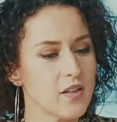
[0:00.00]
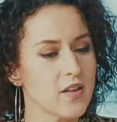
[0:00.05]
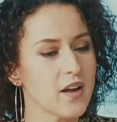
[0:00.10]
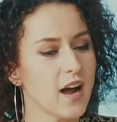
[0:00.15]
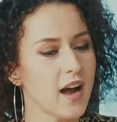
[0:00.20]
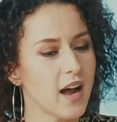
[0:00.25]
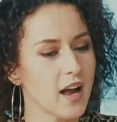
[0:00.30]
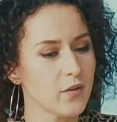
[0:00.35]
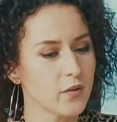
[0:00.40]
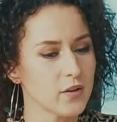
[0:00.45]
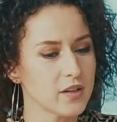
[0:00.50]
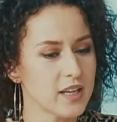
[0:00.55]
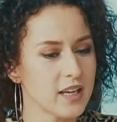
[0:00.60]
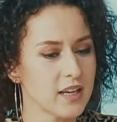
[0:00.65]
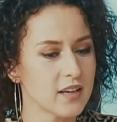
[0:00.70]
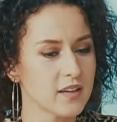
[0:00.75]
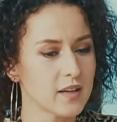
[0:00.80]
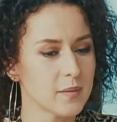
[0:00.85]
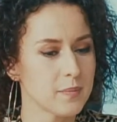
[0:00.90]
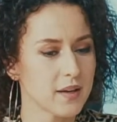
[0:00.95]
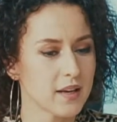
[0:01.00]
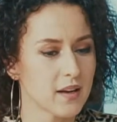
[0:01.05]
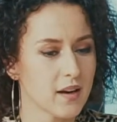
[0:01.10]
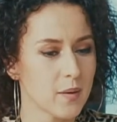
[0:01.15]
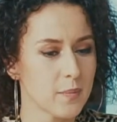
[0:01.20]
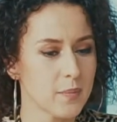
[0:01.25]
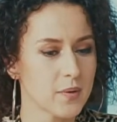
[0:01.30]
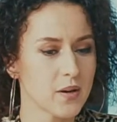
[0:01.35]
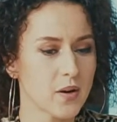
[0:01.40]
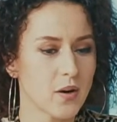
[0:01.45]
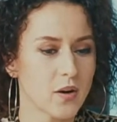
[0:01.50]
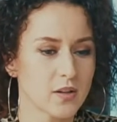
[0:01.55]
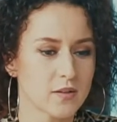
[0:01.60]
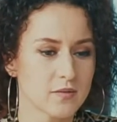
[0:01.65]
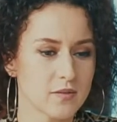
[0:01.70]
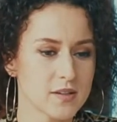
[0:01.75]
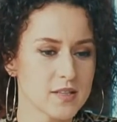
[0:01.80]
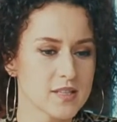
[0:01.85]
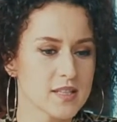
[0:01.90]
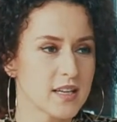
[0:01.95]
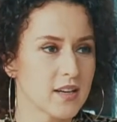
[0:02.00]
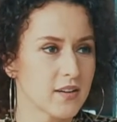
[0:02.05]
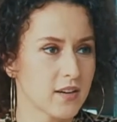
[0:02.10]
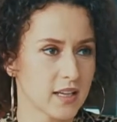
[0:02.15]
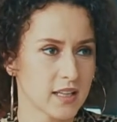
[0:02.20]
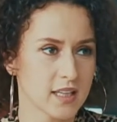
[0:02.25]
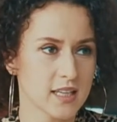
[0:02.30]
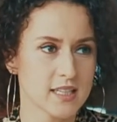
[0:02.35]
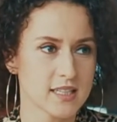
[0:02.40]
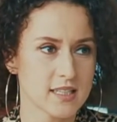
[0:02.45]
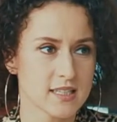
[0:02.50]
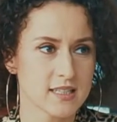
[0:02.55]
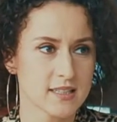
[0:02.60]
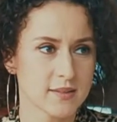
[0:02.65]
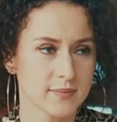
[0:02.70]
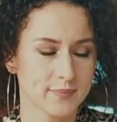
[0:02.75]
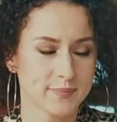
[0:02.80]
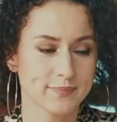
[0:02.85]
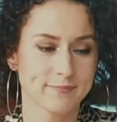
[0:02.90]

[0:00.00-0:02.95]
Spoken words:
the irony creeping up on all of us hearing this?